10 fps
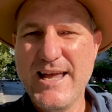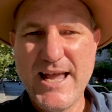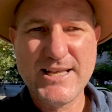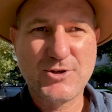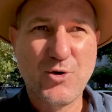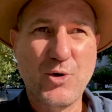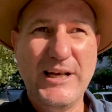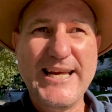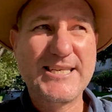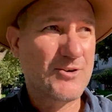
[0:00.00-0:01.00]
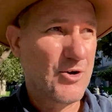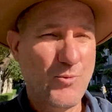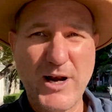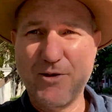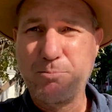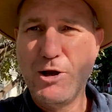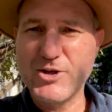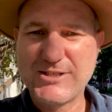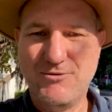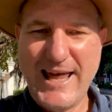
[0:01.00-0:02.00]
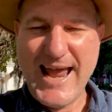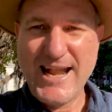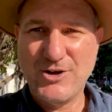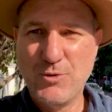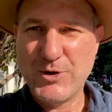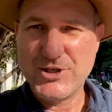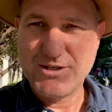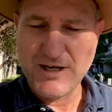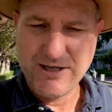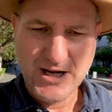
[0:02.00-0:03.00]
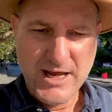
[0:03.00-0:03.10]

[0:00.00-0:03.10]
It's got a lease on one of the plots of land which is on